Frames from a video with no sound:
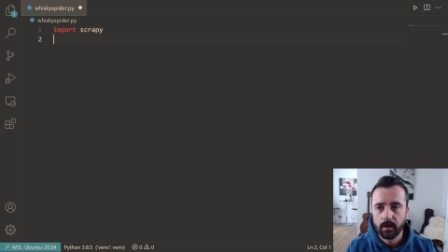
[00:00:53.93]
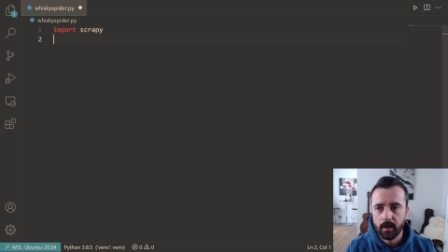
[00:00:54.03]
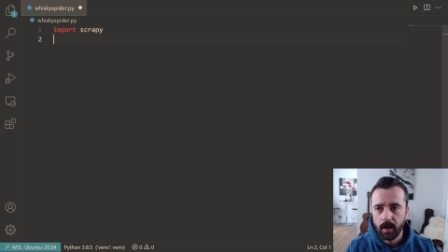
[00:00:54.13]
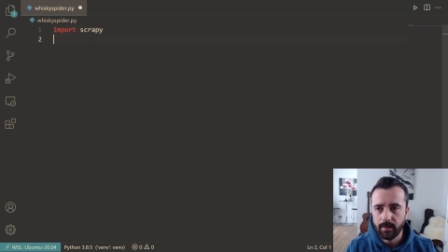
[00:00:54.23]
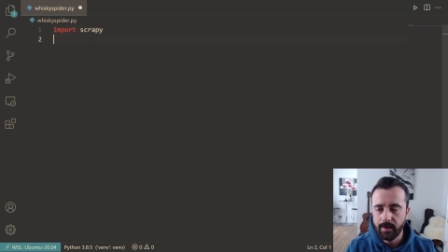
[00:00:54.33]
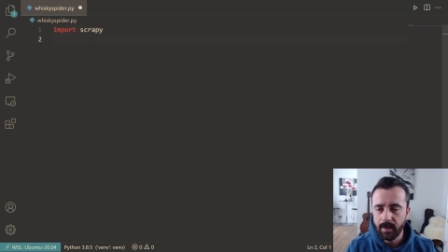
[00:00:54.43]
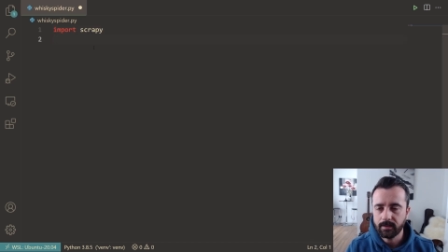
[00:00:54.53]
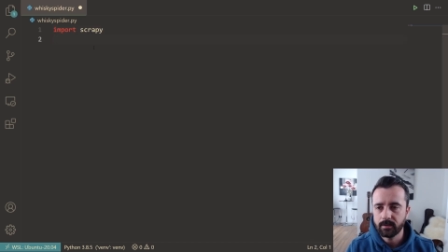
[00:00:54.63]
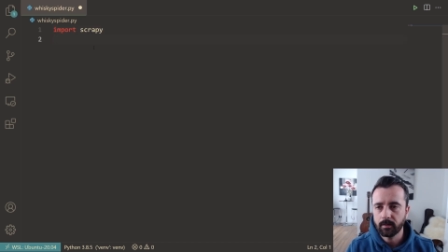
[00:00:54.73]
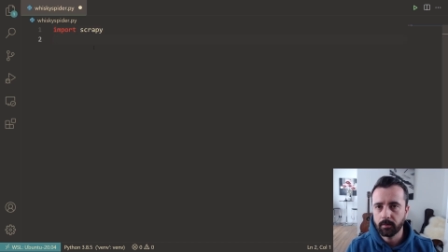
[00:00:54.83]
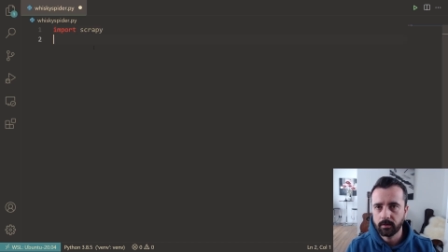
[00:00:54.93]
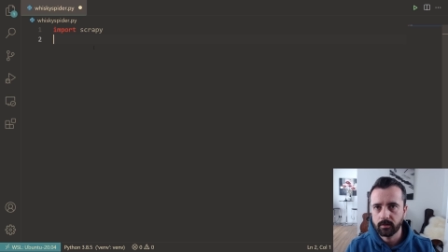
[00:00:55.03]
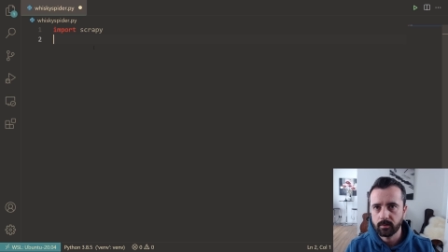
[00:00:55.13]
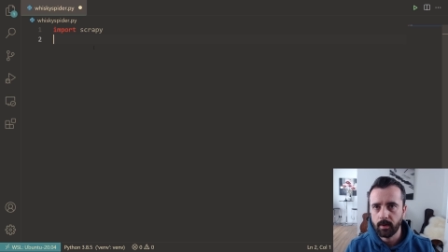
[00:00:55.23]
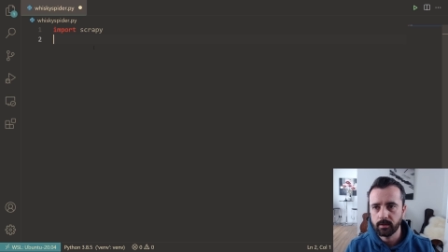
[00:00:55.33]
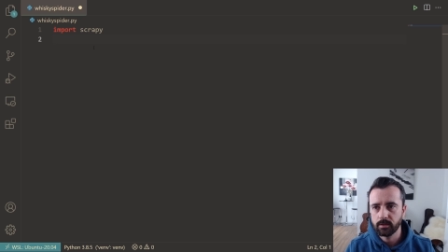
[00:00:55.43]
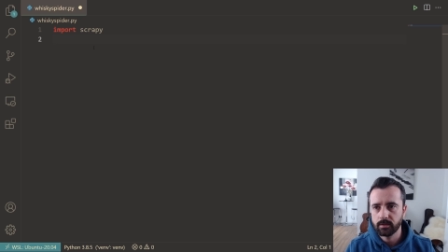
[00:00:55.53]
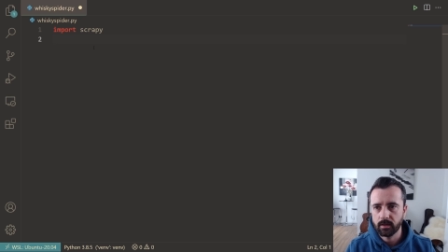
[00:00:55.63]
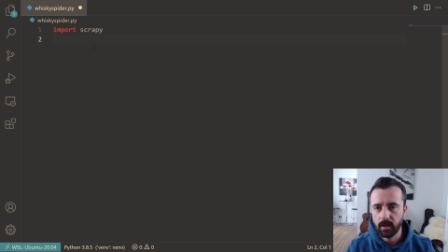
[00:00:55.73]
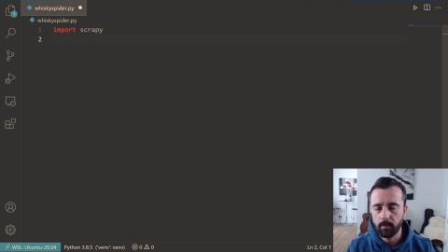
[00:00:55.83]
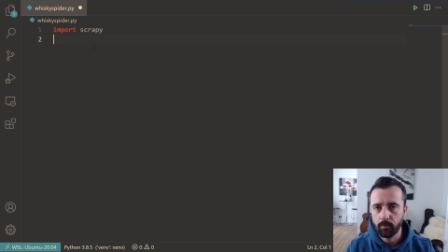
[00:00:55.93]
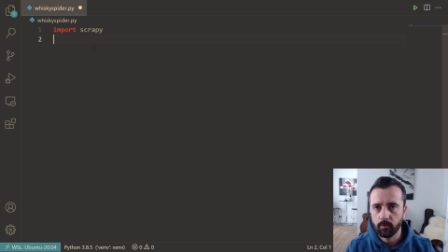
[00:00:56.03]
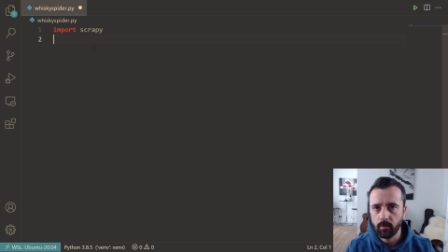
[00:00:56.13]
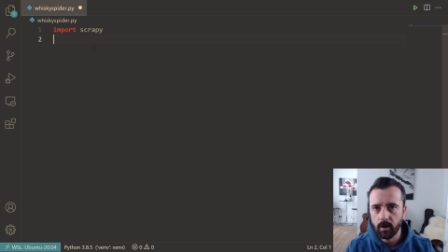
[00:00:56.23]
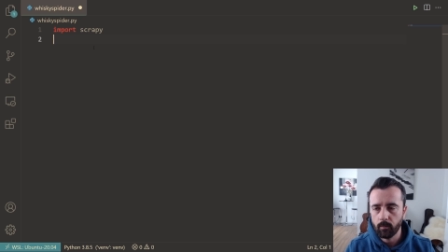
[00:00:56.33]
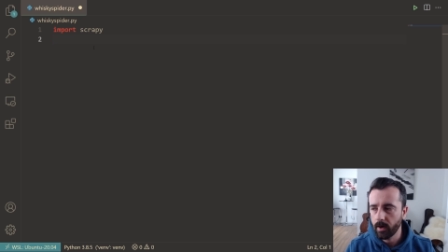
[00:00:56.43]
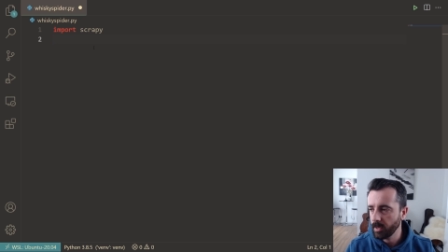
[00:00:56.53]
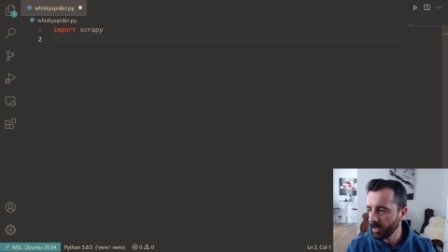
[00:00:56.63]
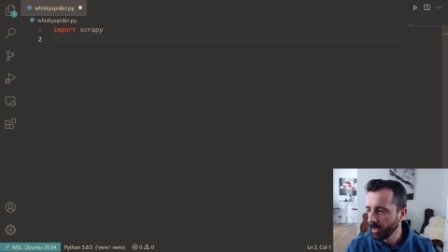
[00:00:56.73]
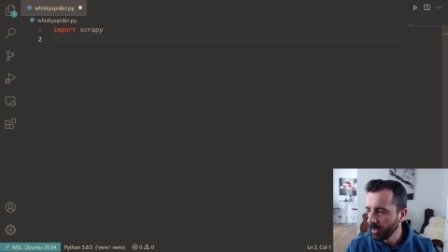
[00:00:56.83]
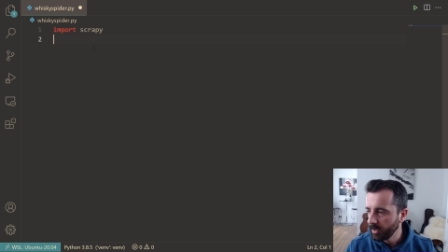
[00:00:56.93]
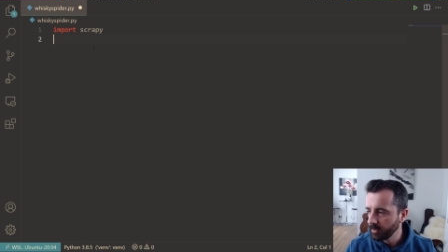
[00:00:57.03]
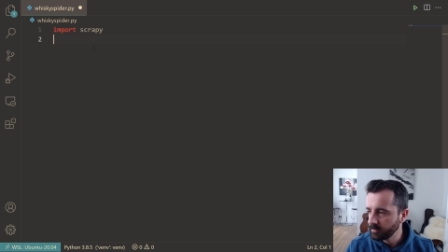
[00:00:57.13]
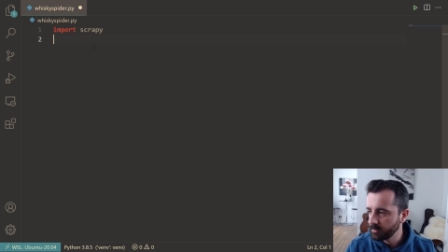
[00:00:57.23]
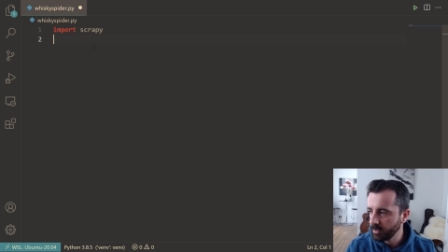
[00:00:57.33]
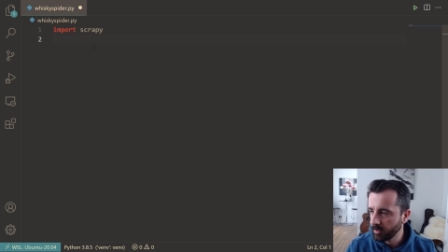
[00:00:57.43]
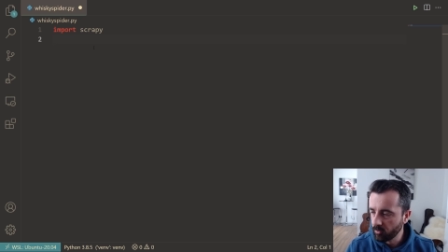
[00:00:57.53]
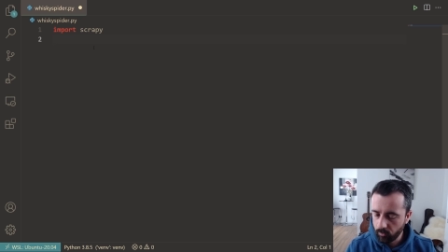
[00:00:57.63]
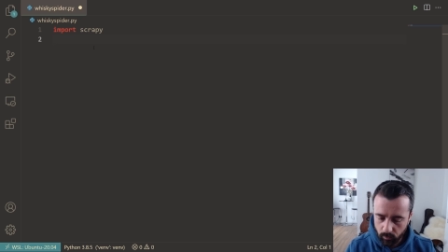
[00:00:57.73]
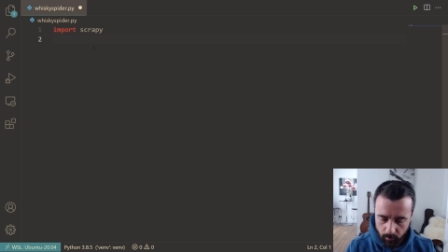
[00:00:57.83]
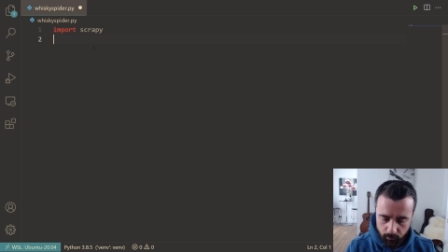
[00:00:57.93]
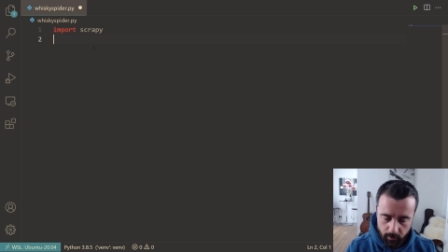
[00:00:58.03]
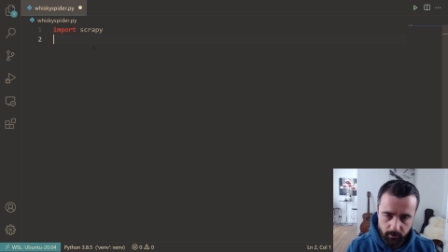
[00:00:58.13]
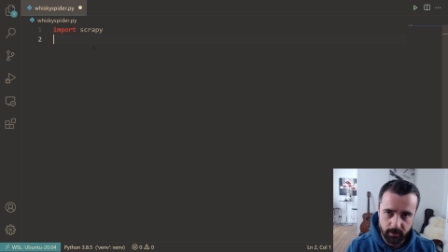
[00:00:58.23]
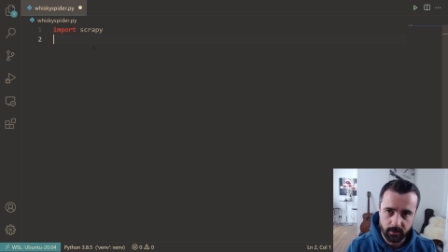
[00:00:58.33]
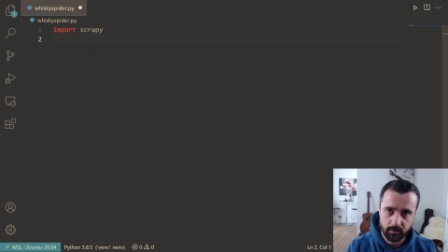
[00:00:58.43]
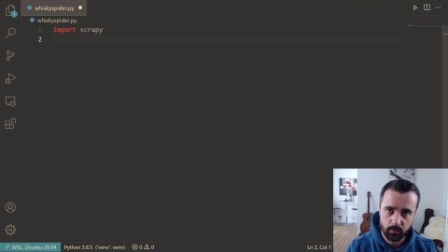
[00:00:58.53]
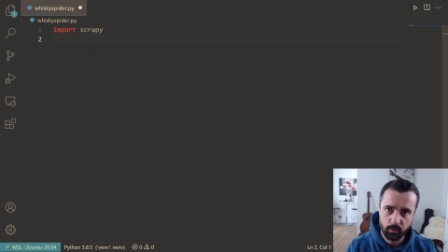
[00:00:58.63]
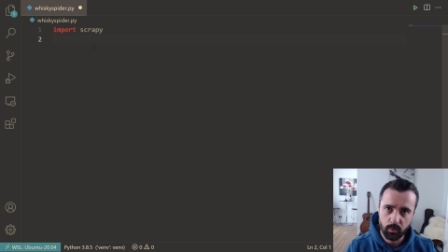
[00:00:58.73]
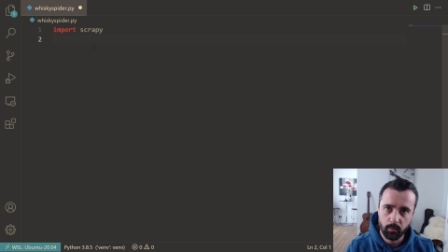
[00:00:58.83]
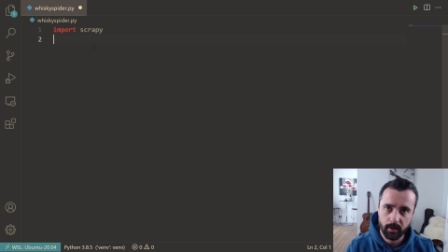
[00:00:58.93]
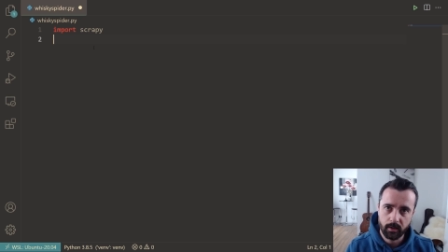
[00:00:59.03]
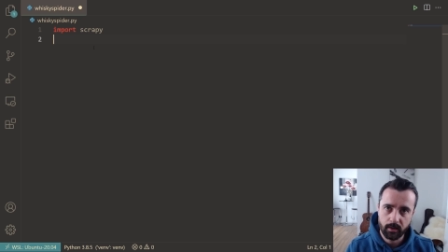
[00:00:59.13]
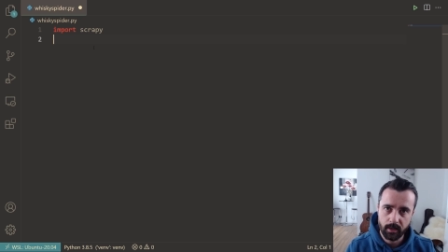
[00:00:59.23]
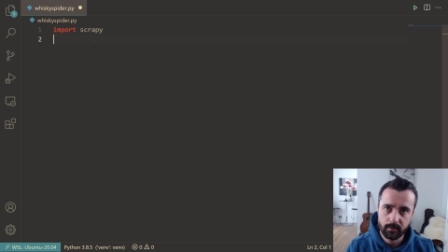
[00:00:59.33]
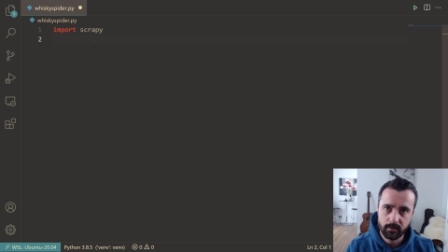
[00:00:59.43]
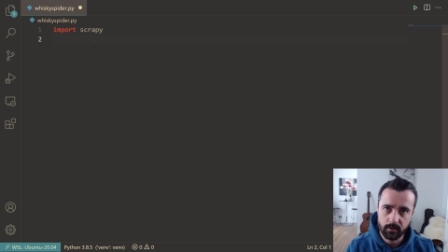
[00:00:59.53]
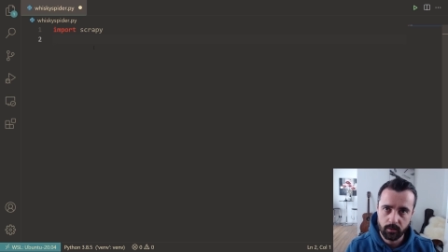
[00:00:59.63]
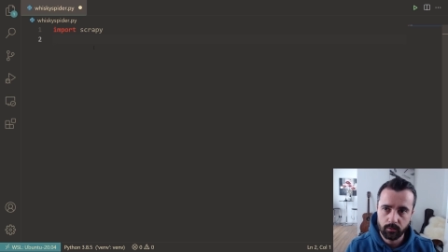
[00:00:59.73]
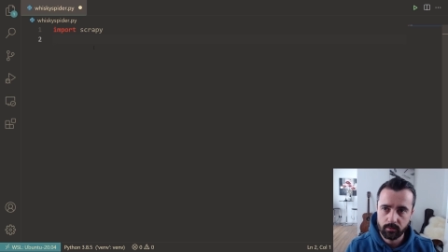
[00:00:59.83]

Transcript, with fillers: And the next thing I'm going to do is I'm actually just going to import right away is the crawler processes, which is what we're going to need to use